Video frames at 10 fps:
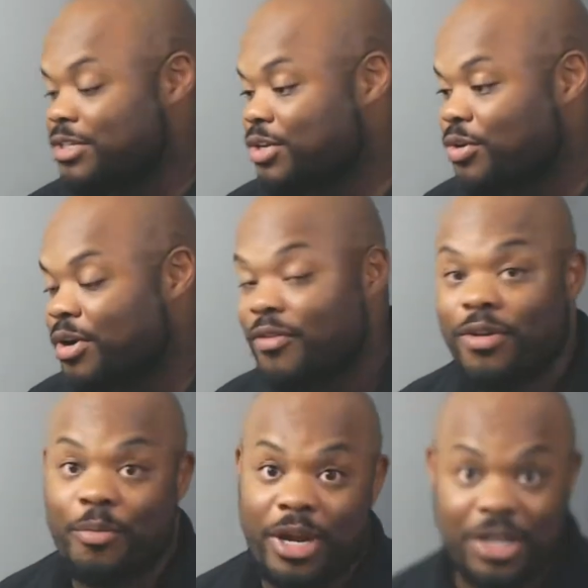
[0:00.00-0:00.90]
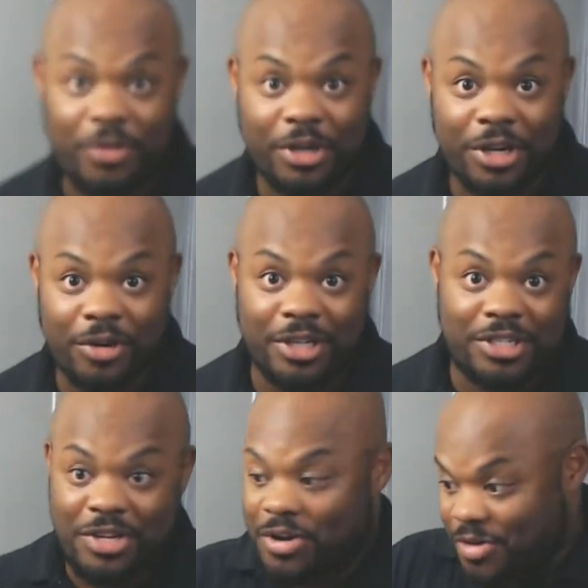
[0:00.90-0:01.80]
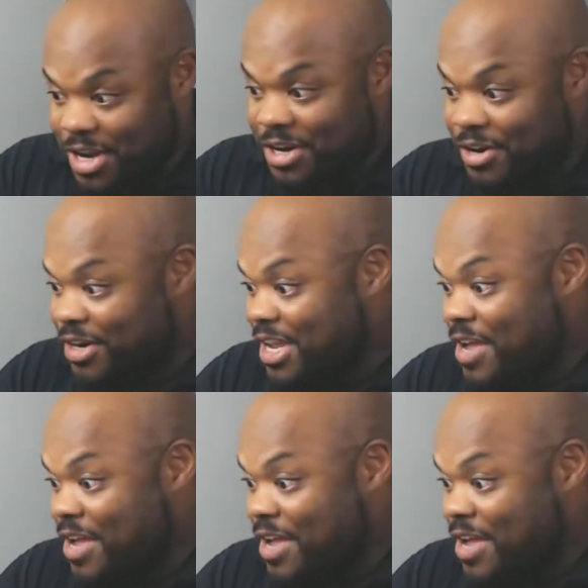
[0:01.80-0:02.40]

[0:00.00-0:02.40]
So how far back you want to go? Let's start right here.